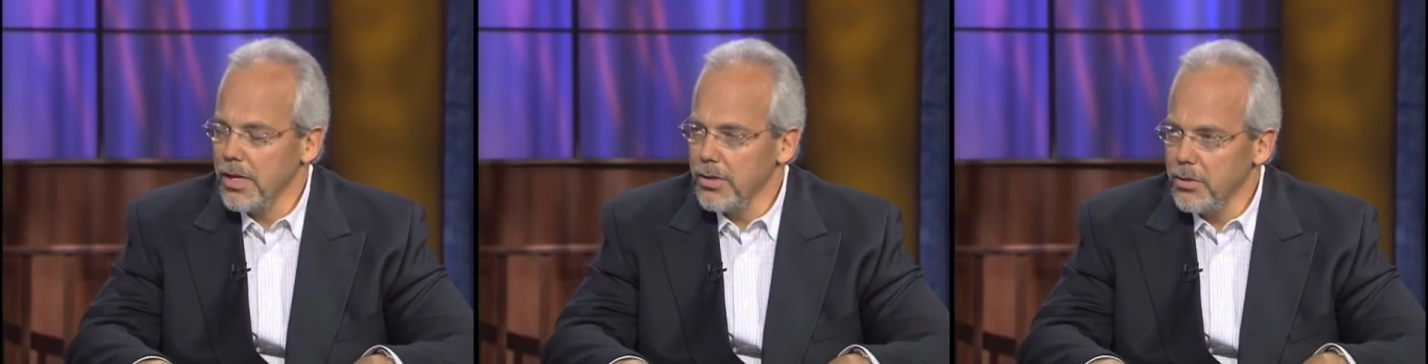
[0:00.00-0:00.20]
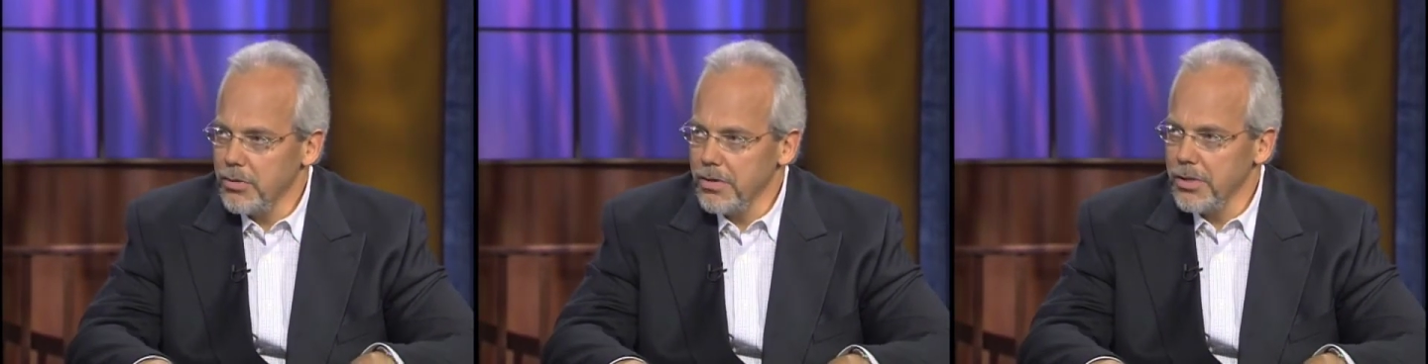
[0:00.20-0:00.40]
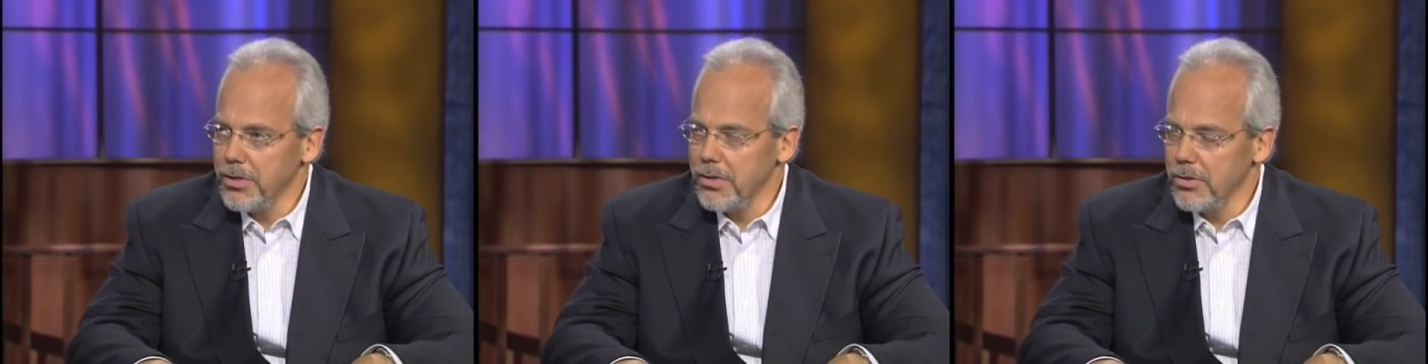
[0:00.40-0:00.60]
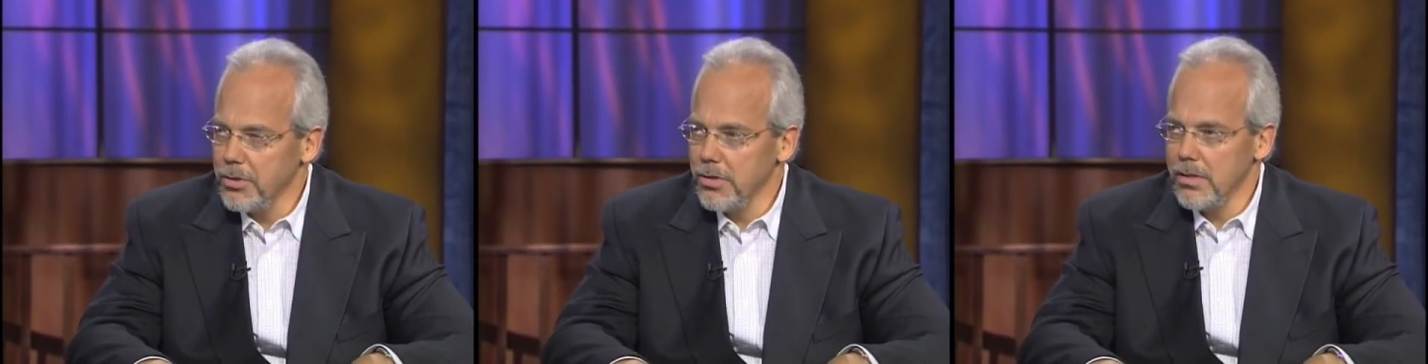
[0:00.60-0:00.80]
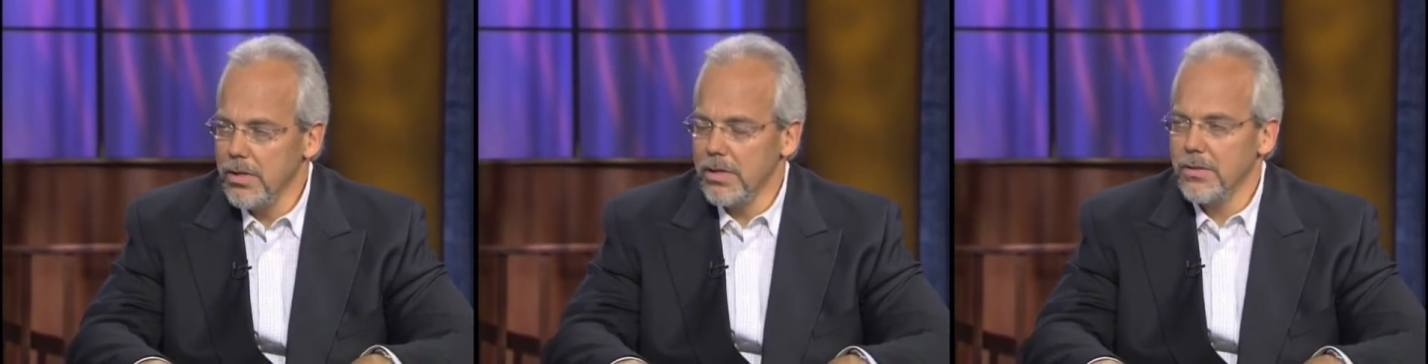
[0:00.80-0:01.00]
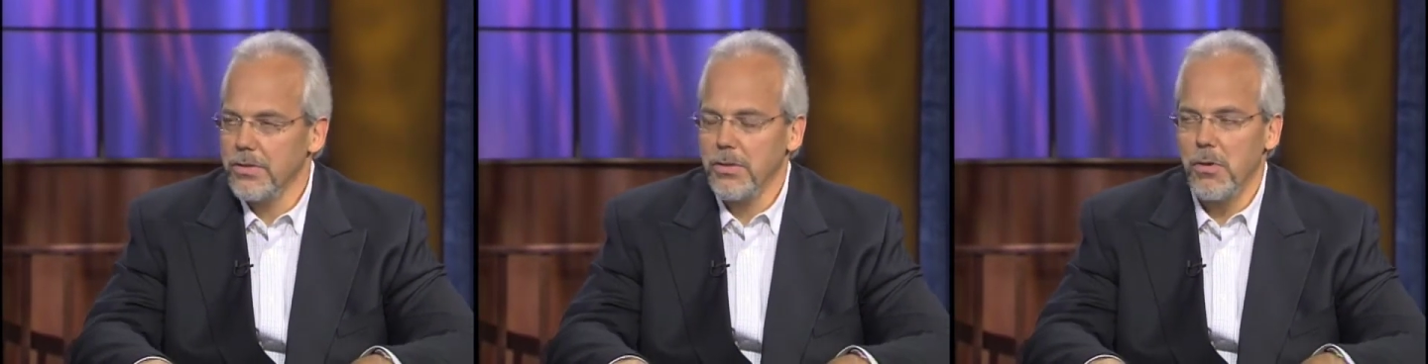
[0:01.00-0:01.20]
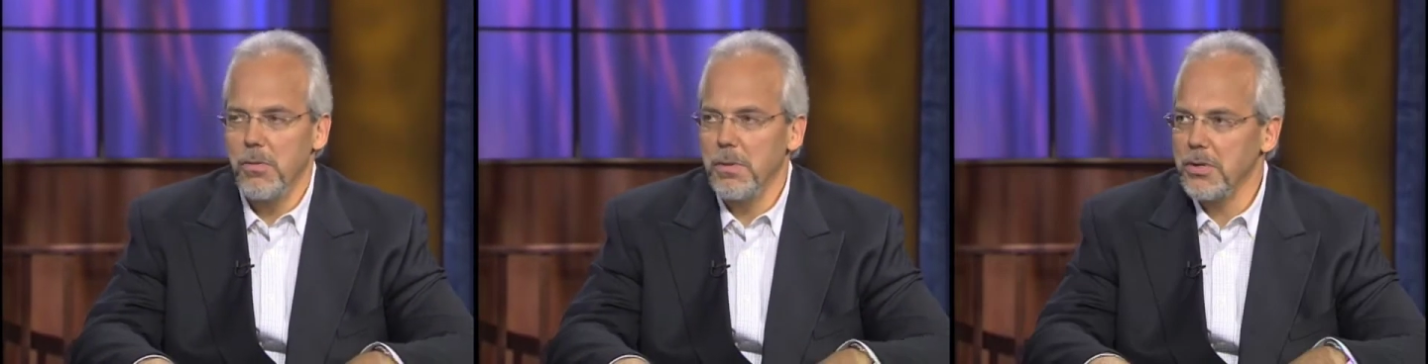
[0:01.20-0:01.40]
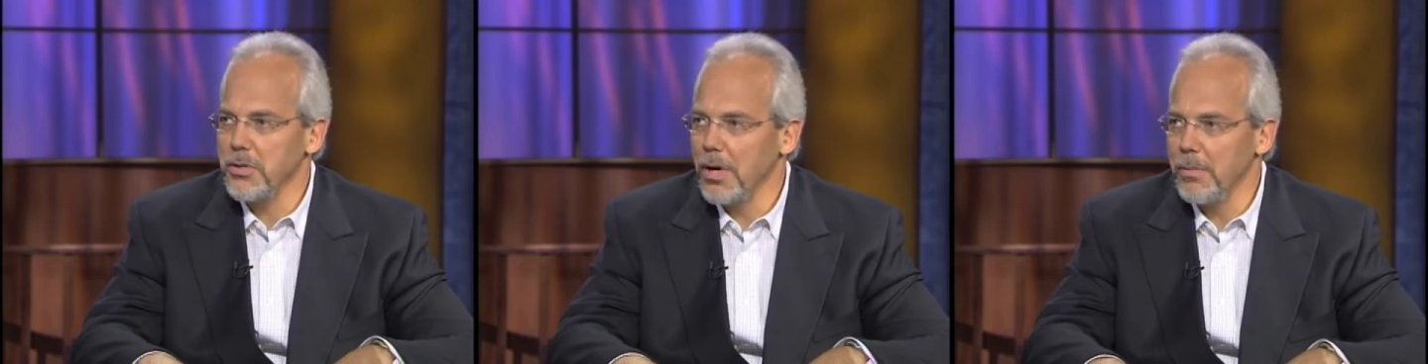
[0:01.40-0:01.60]
on nutrition, Shirley, so
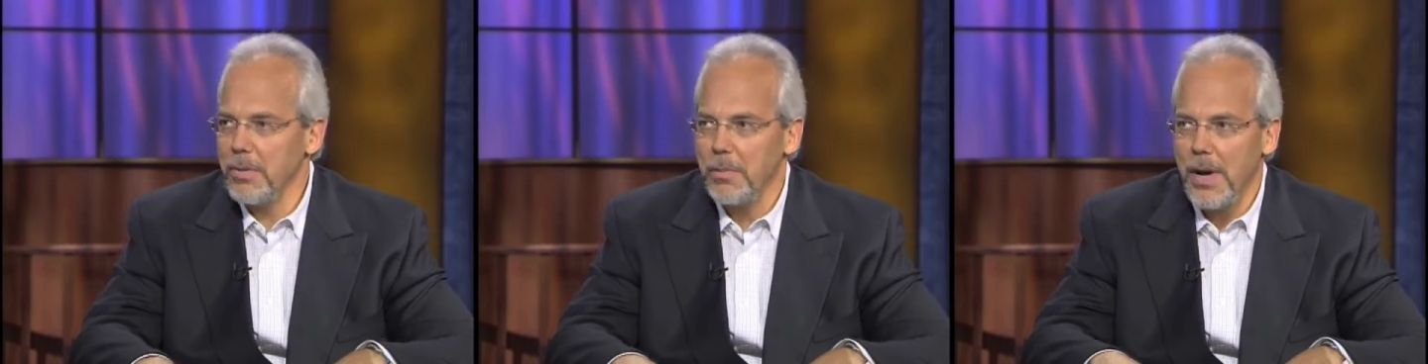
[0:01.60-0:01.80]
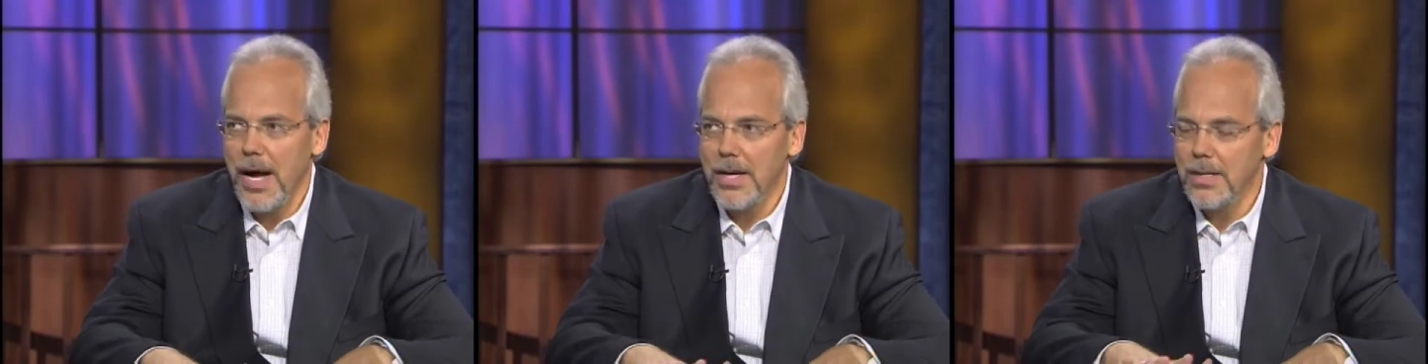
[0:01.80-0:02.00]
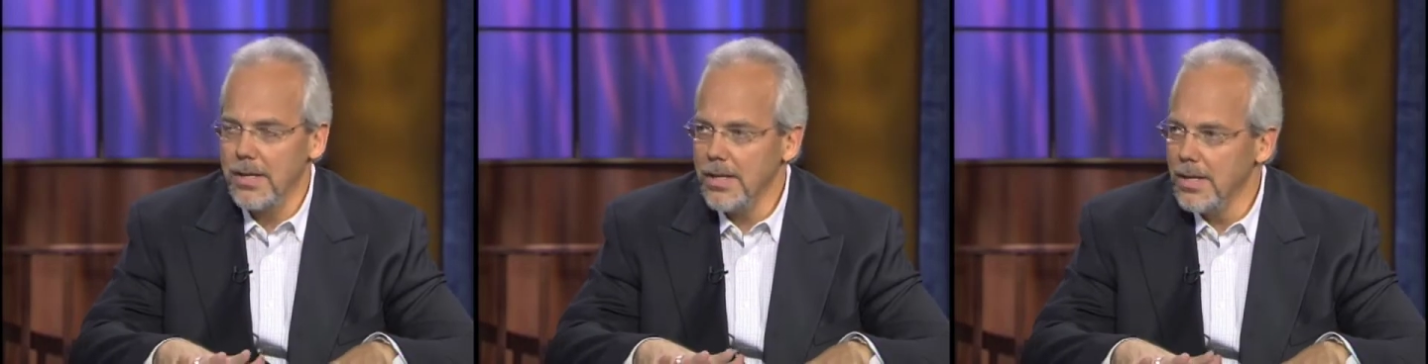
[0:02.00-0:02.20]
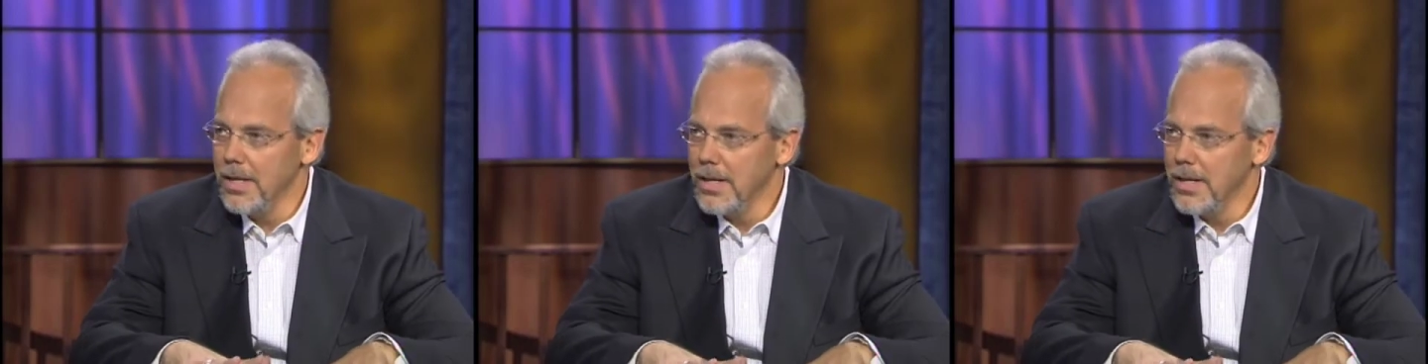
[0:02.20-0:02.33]
much comes back to